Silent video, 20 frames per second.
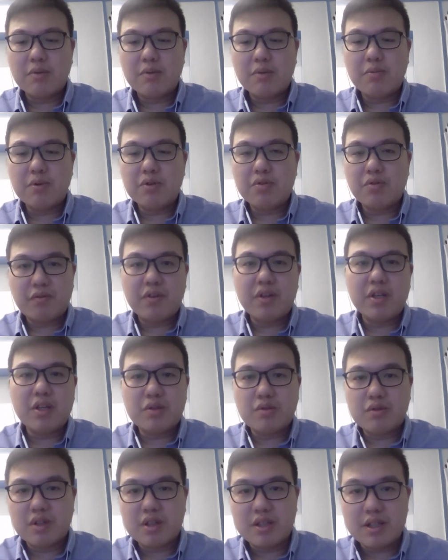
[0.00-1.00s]
fit into
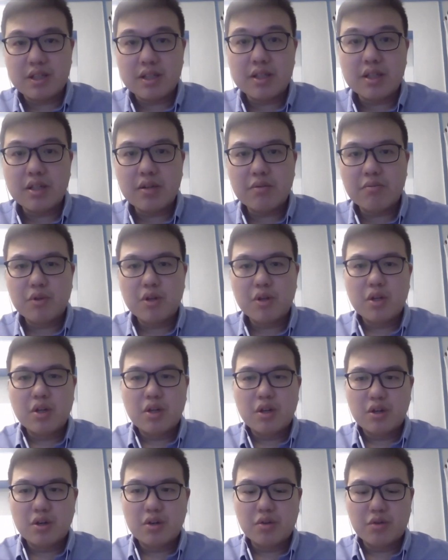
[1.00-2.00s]
the system,
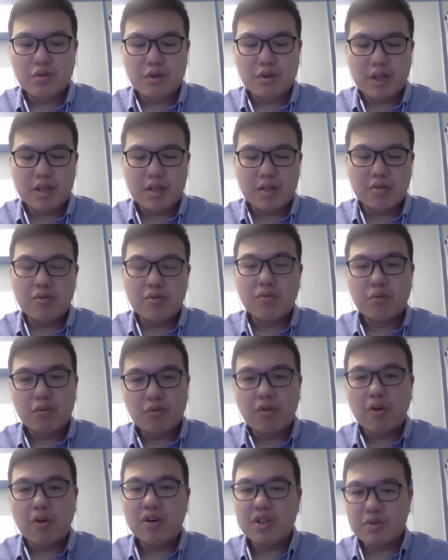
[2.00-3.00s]
and
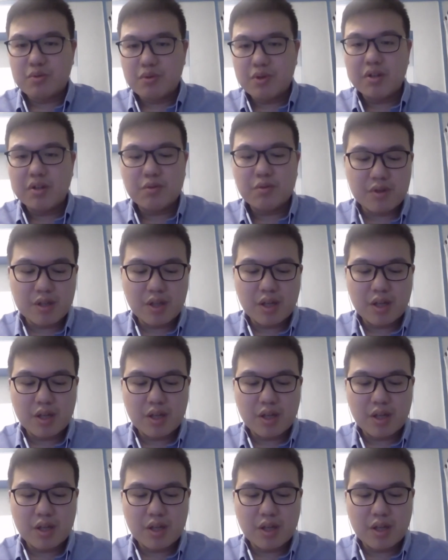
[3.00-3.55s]
for us we have to